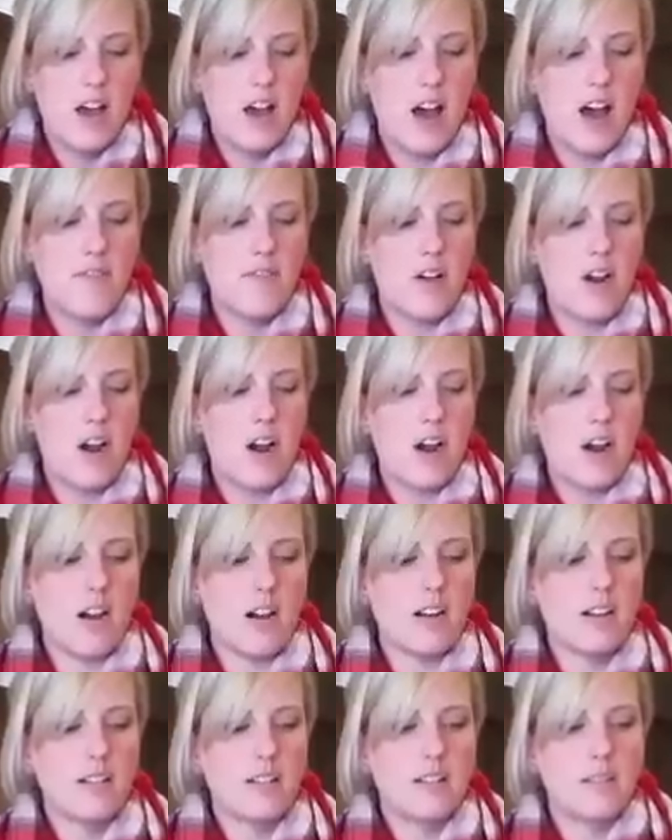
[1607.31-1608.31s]
of
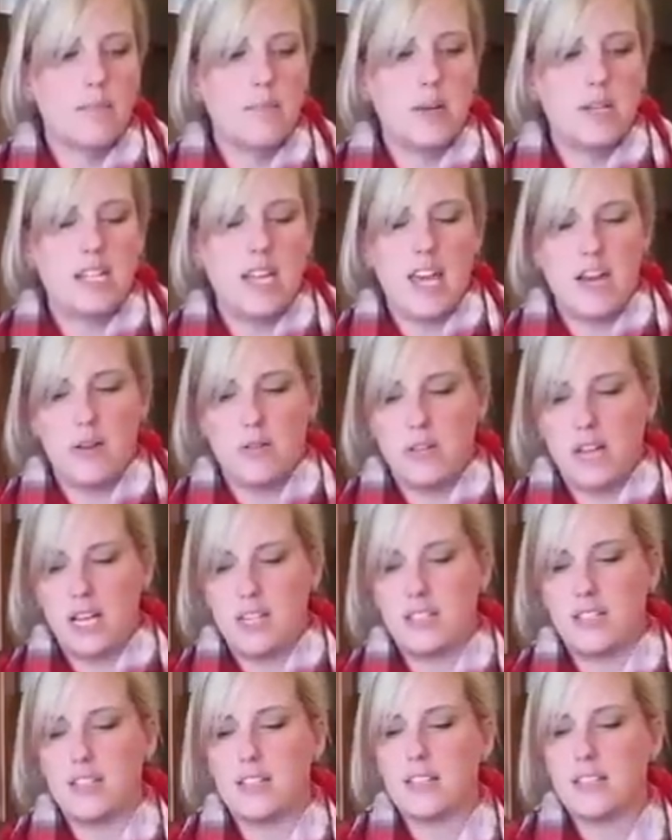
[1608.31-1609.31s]
our potato
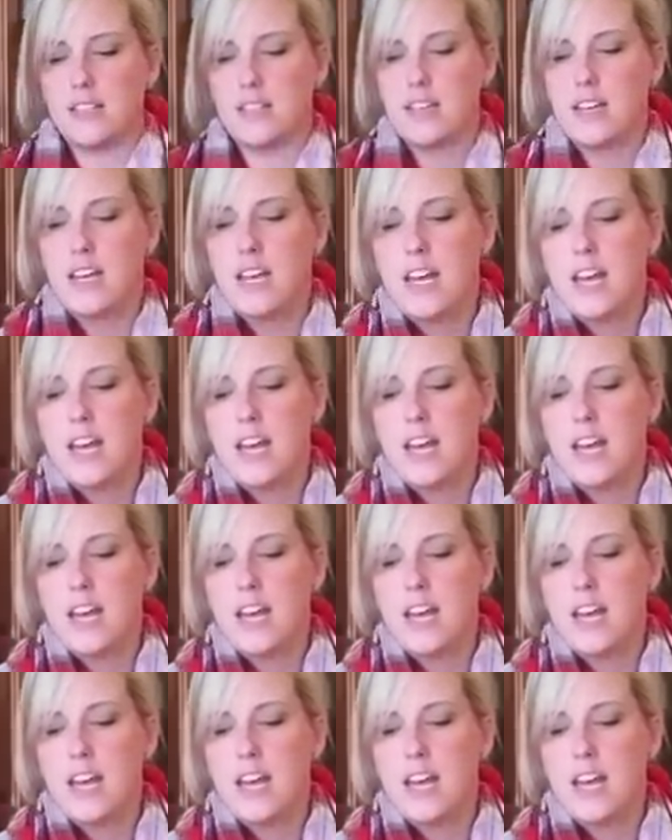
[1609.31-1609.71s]
dices.